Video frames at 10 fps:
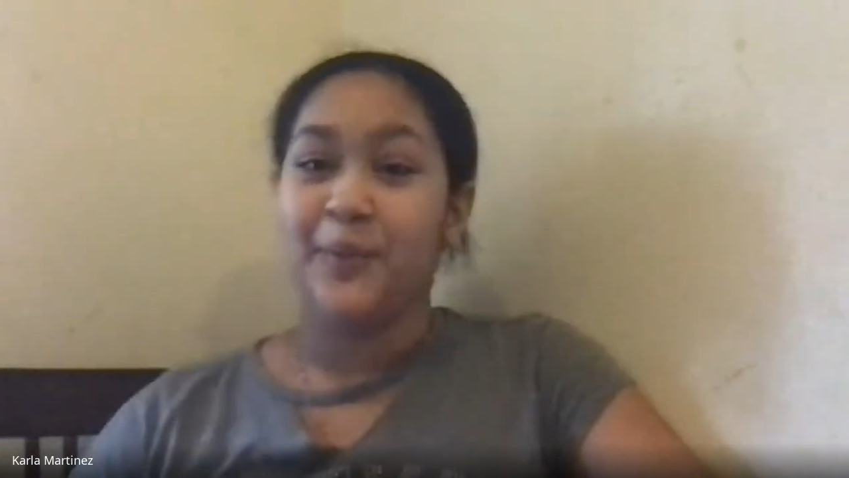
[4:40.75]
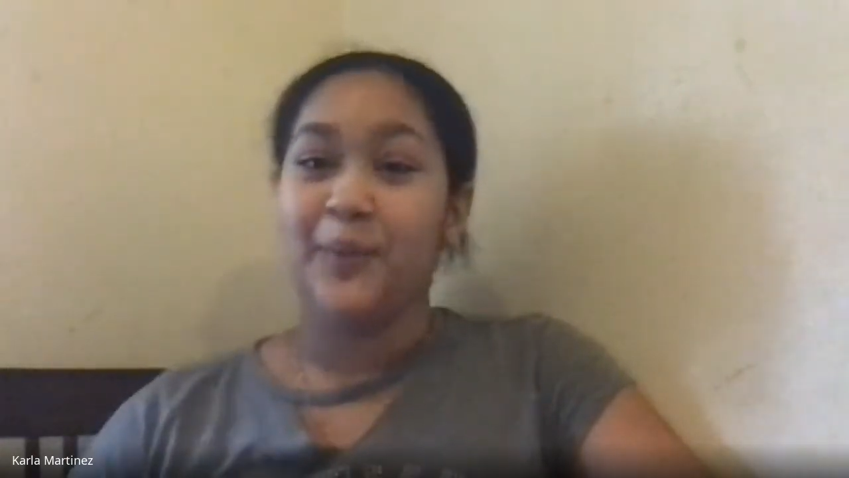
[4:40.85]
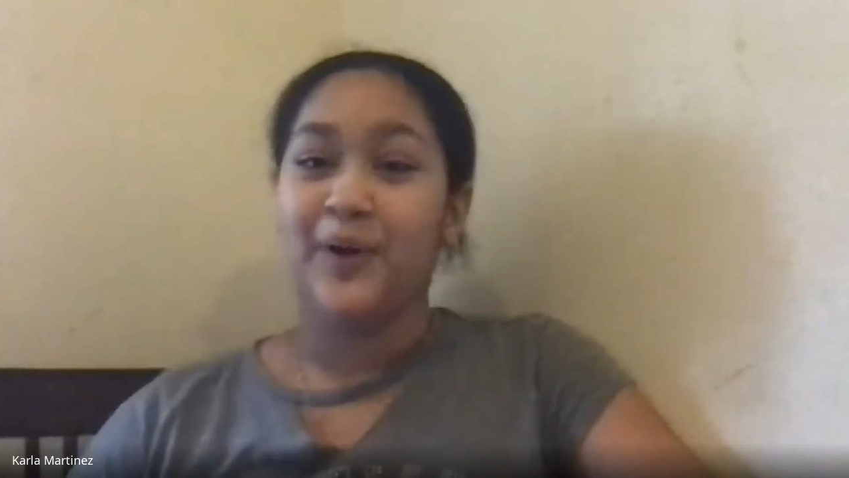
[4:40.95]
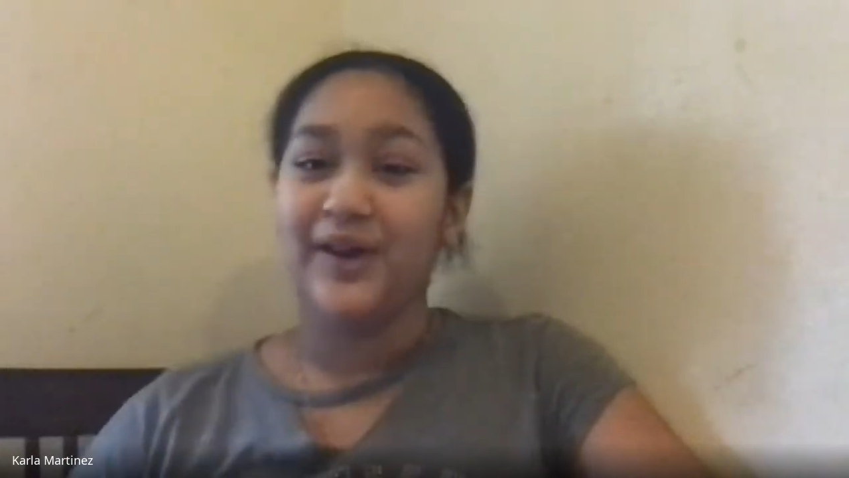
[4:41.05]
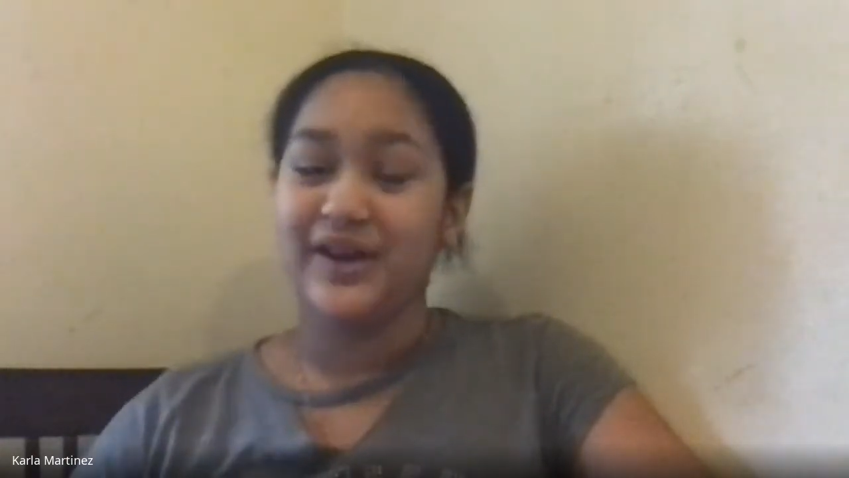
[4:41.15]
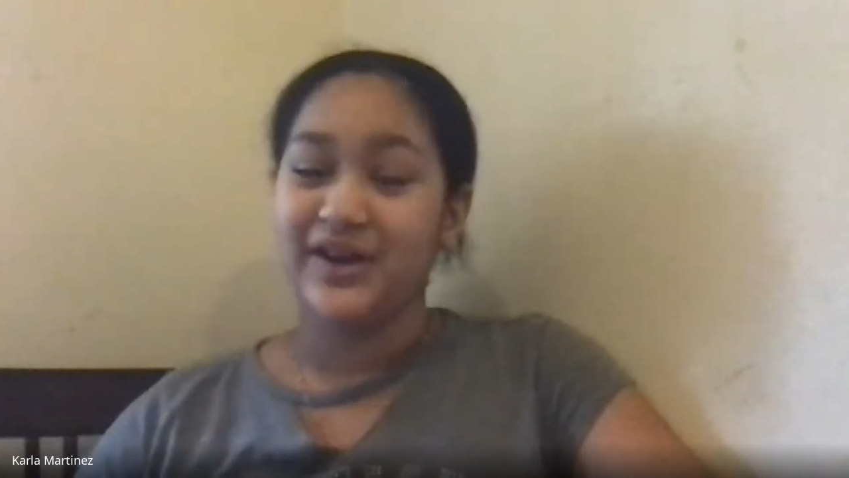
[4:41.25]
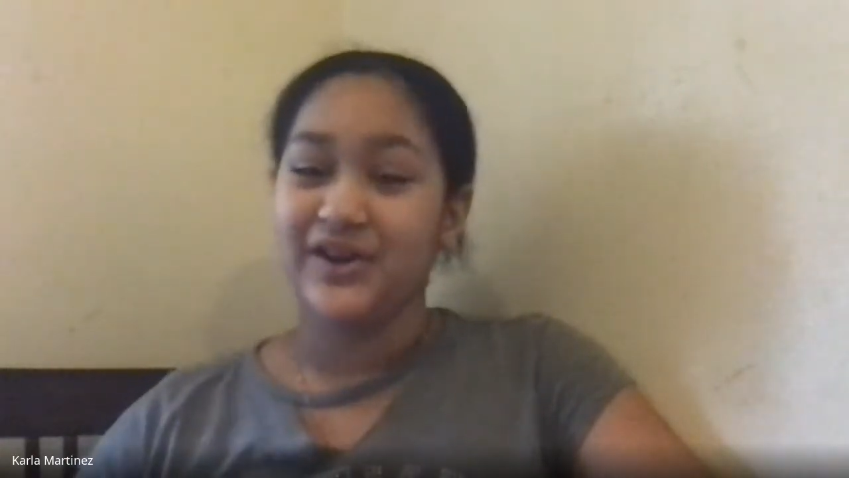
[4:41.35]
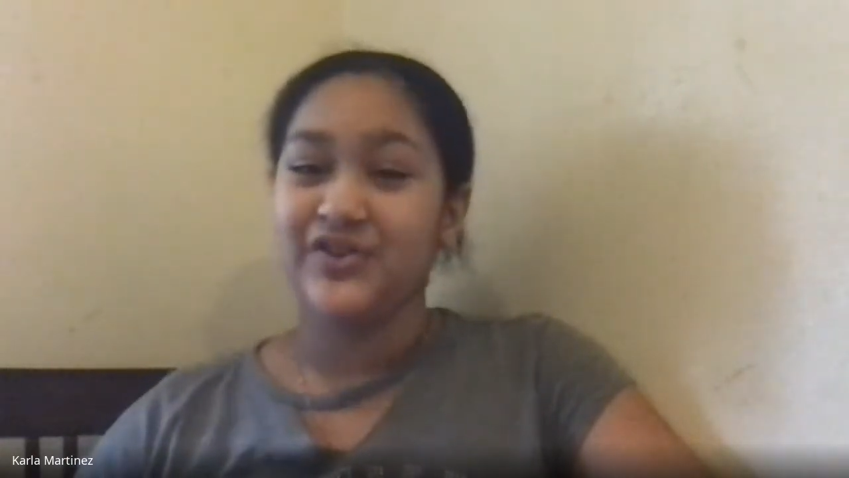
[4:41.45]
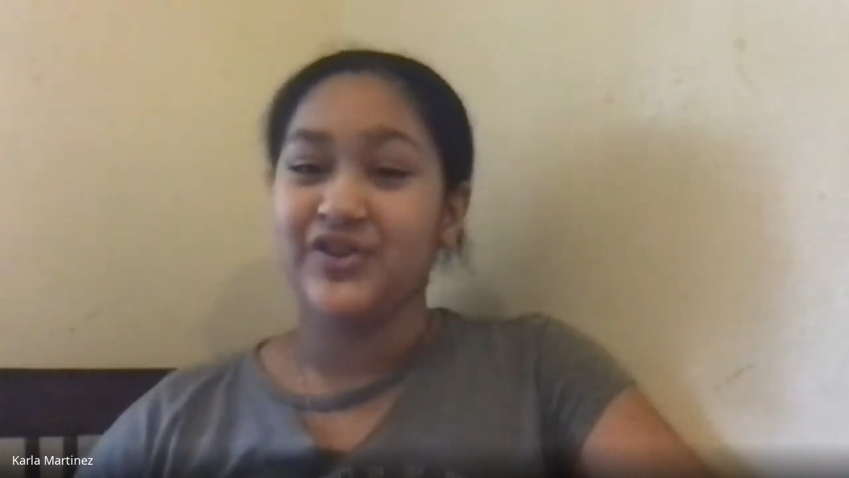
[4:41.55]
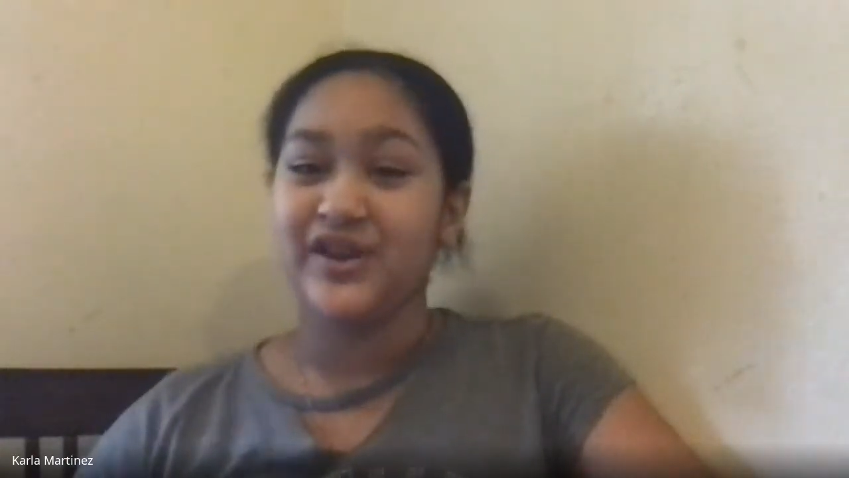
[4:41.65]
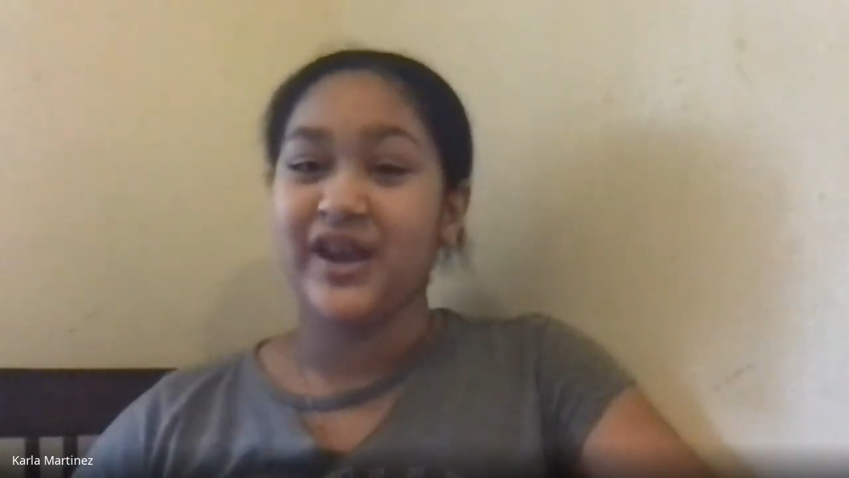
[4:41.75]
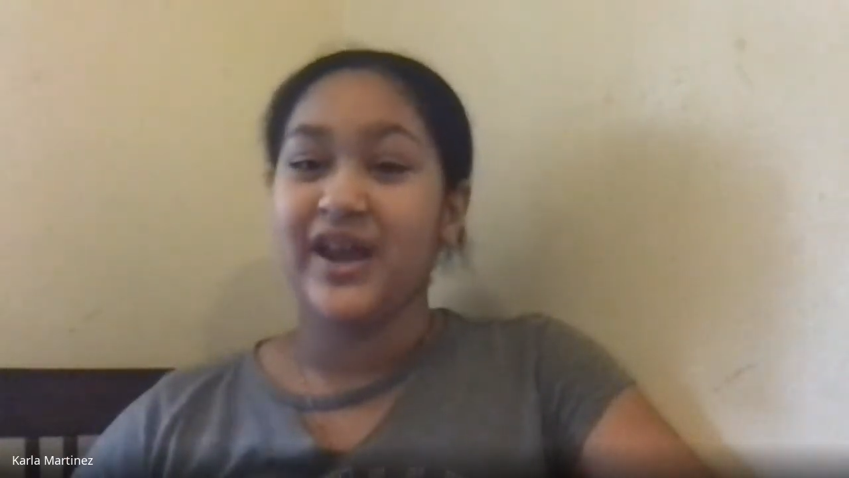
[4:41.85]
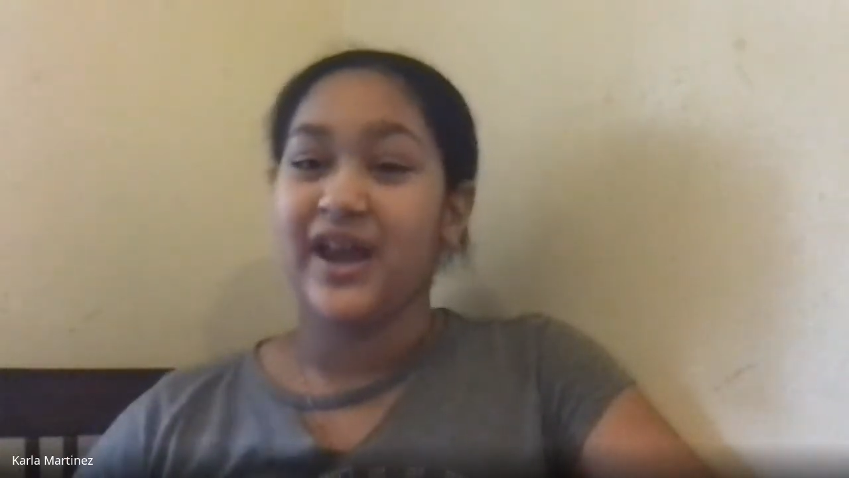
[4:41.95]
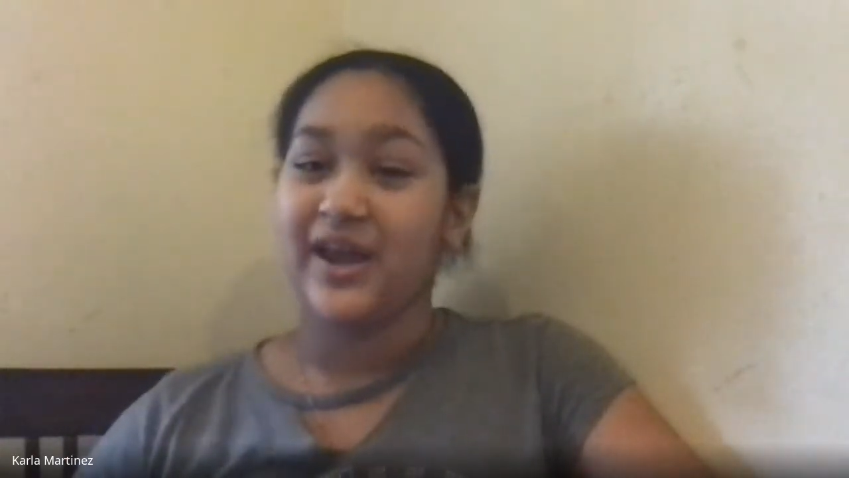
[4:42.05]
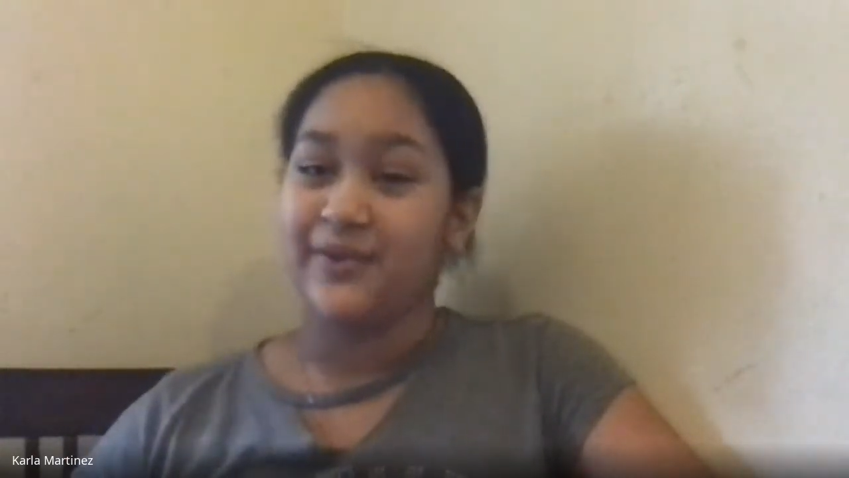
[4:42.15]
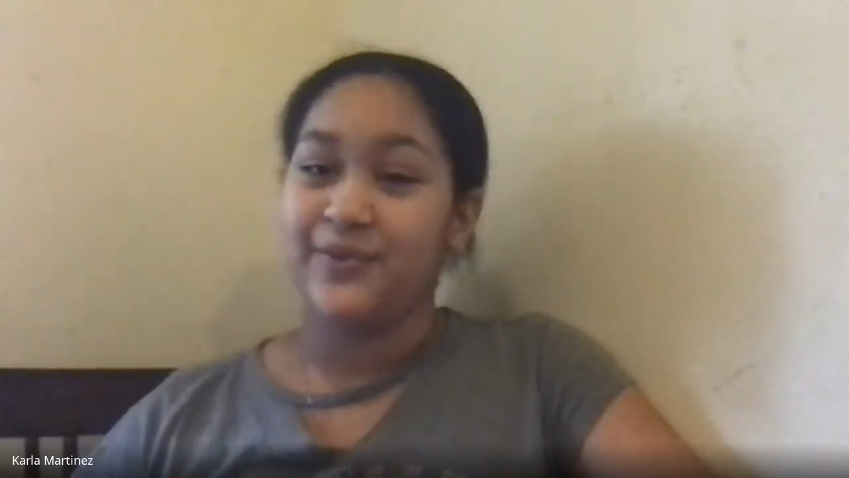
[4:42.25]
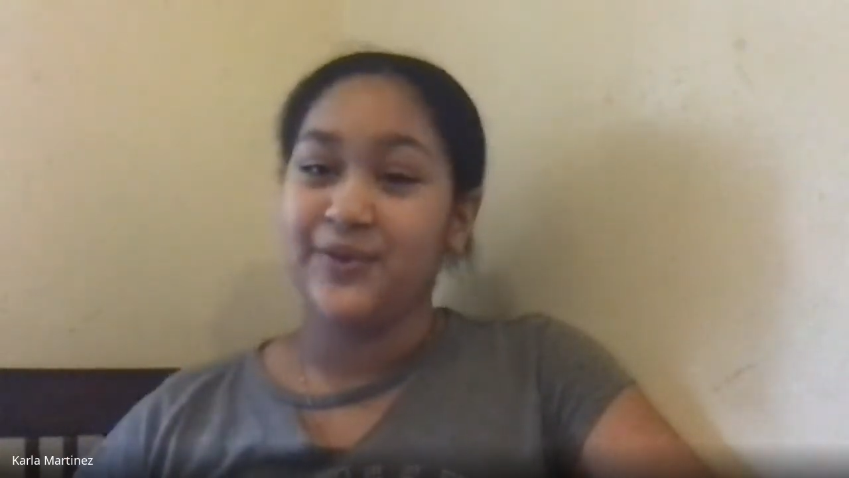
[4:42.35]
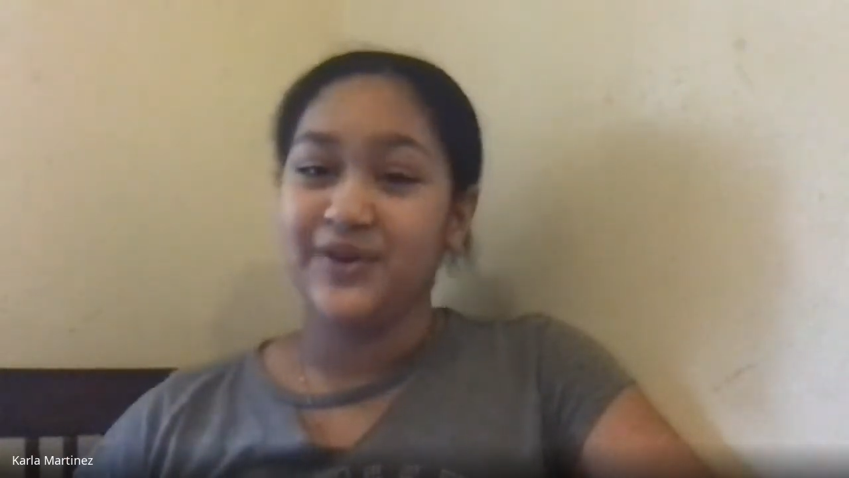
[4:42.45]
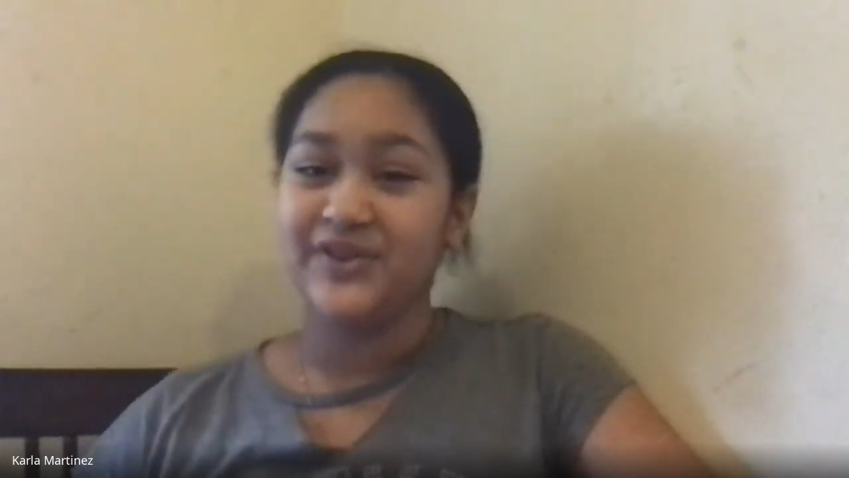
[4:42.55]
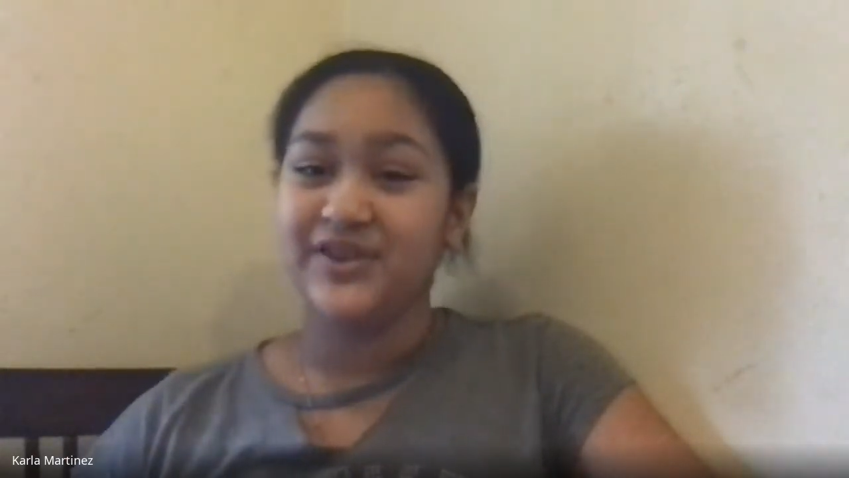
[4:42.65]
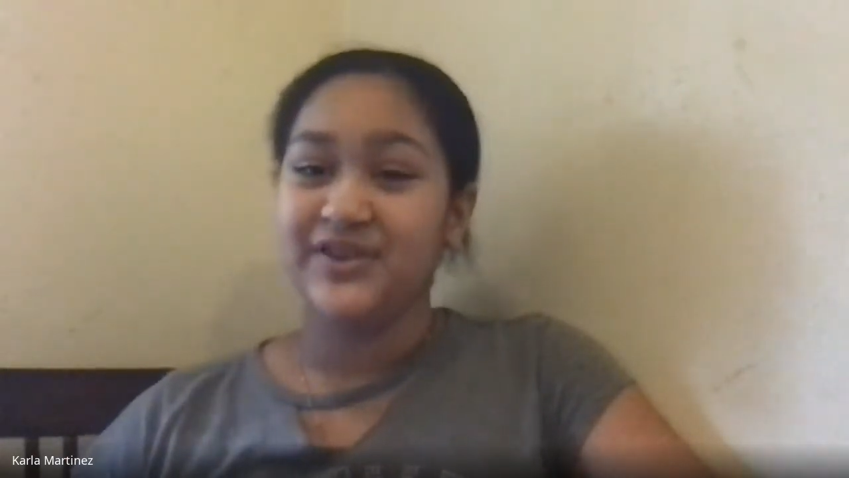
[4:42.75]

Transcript: 114